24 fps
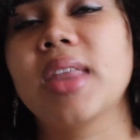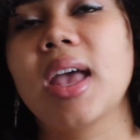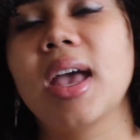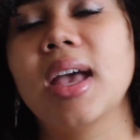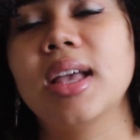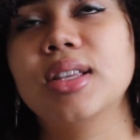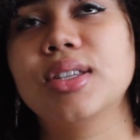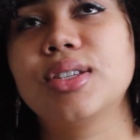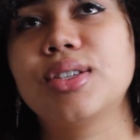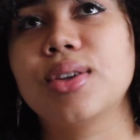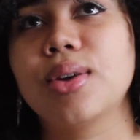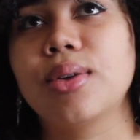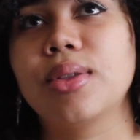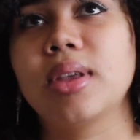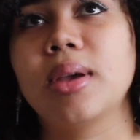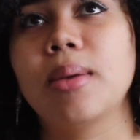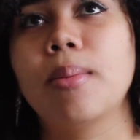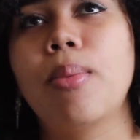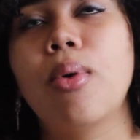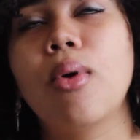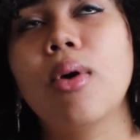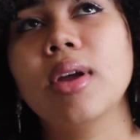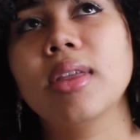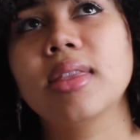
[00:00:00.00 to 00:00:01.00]
And so the
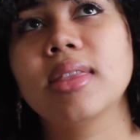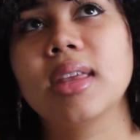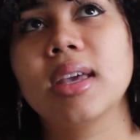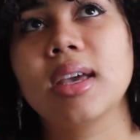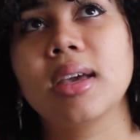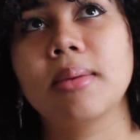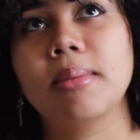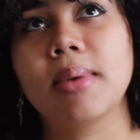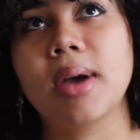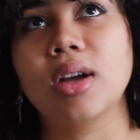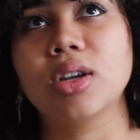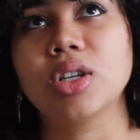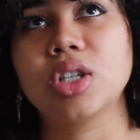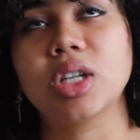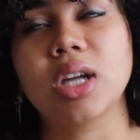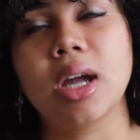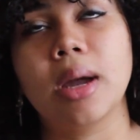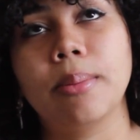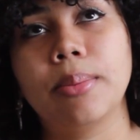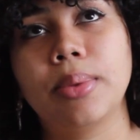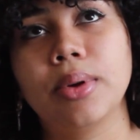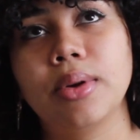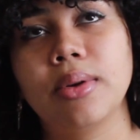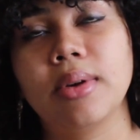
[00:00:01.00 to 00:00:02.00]
important thing about
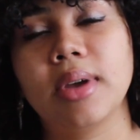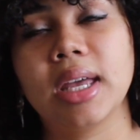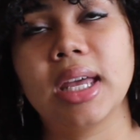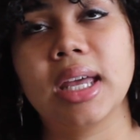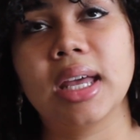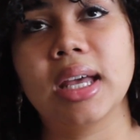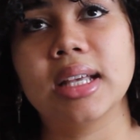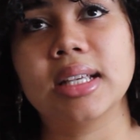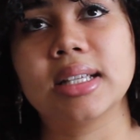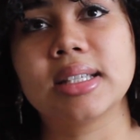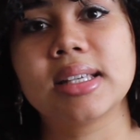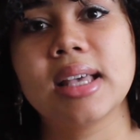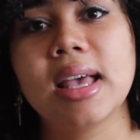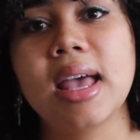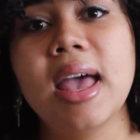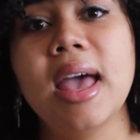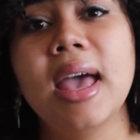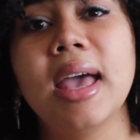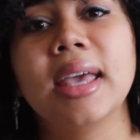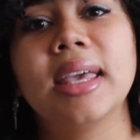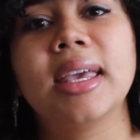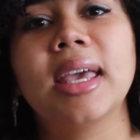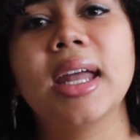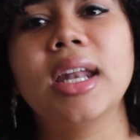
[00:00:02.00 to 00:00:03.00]
shampooing is
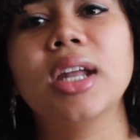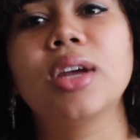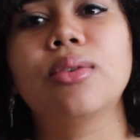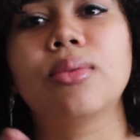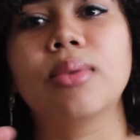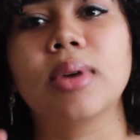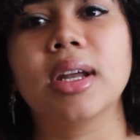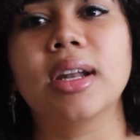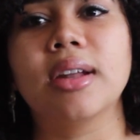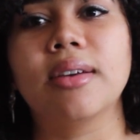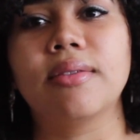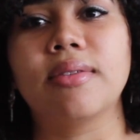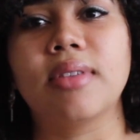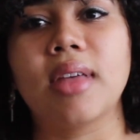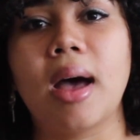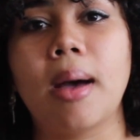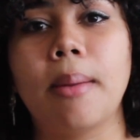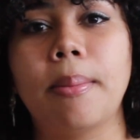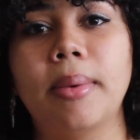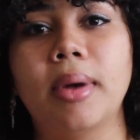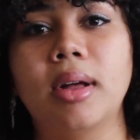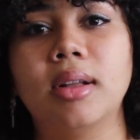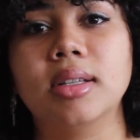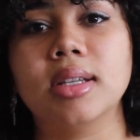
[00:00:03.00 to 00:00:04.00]
getting rid of
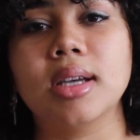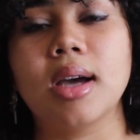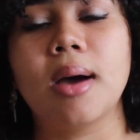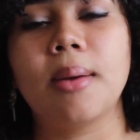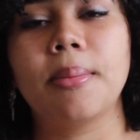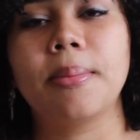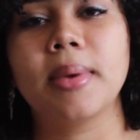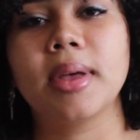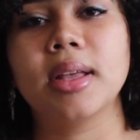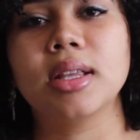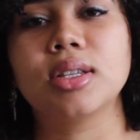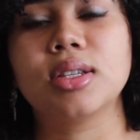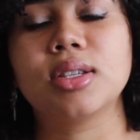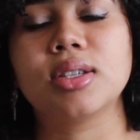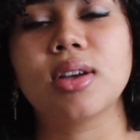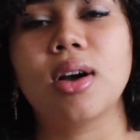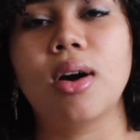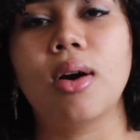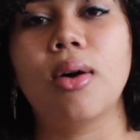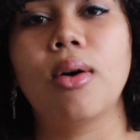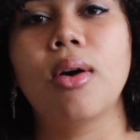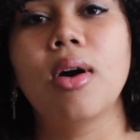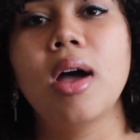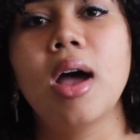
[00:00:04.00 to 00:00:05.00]
that buildup. And
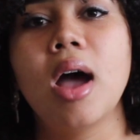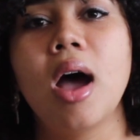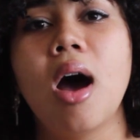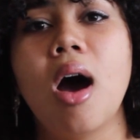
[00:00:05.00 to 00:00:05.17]
so